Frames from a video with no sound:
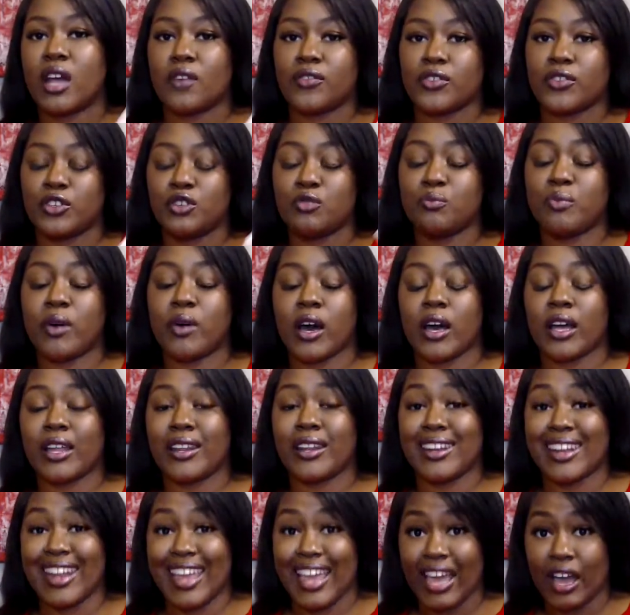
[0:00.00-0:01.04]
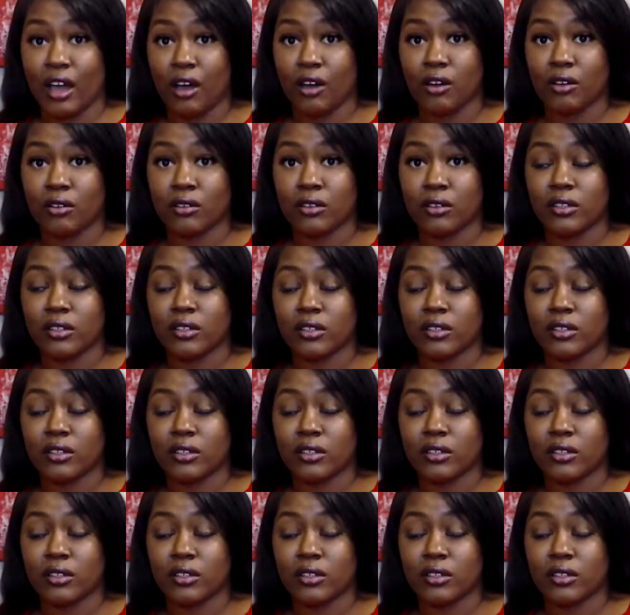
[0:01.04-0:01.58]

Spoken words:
off coupon now.